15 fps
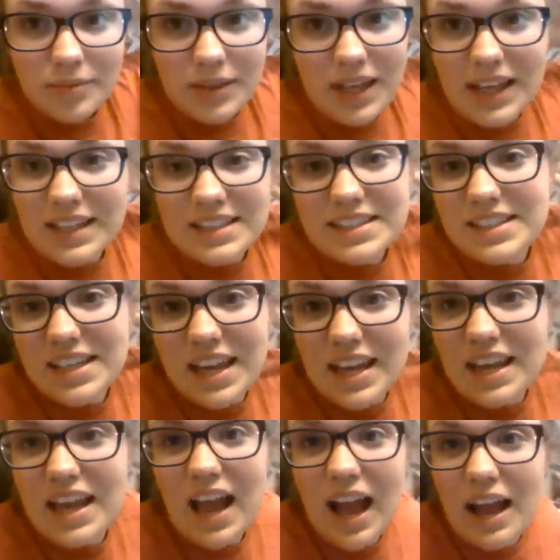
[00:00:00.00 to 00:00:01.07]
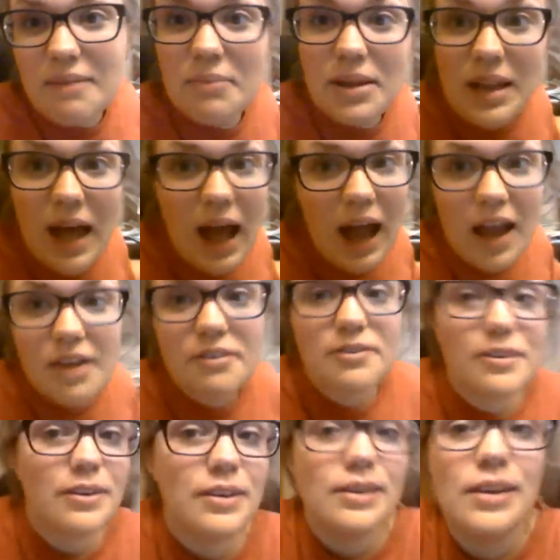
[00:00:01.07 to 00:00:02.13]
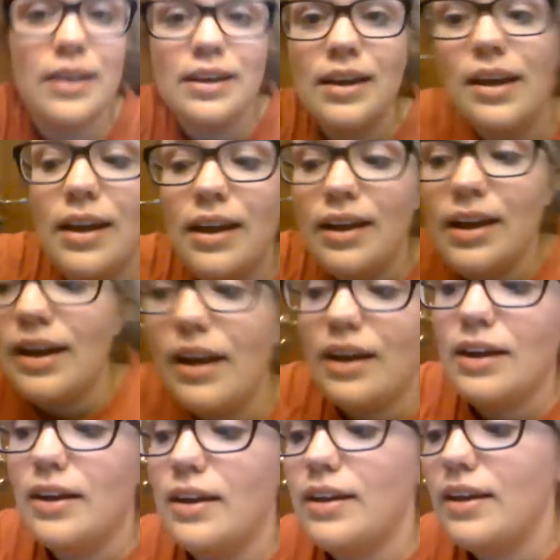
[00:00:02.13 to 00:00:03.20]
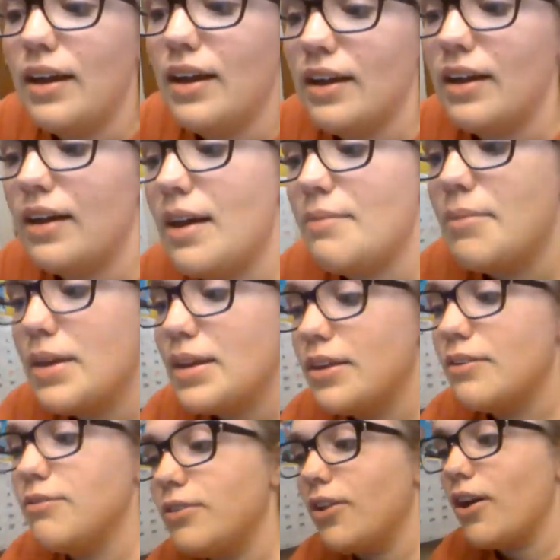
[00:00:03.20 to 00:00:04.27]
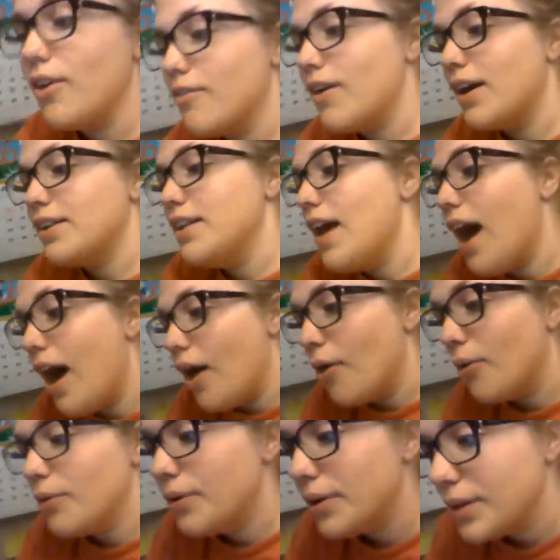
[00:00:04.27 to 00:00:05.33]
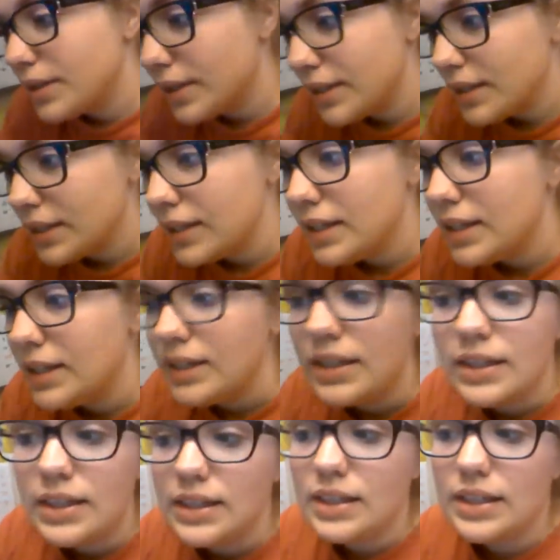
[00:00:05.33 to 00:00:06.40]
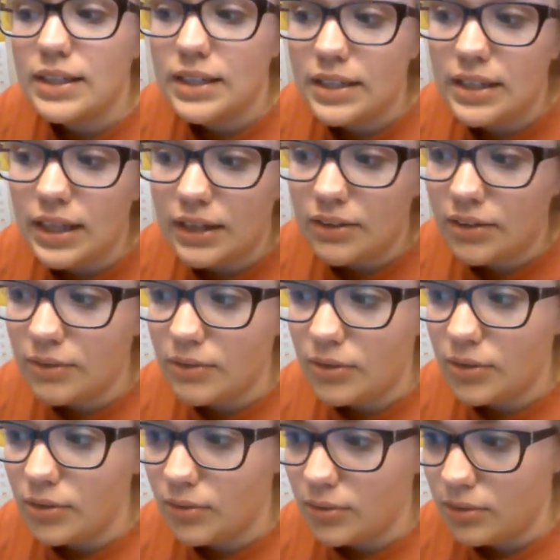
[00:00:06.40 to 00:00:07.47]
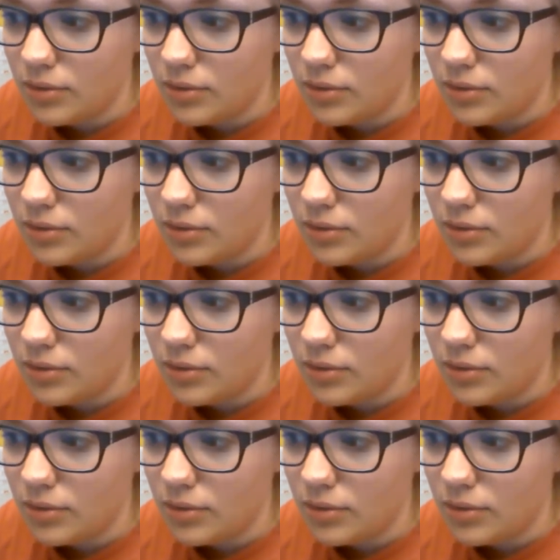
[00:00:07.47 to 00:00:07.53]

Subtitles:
And say I'm alive. I am making a vlog right now. And I don't even know.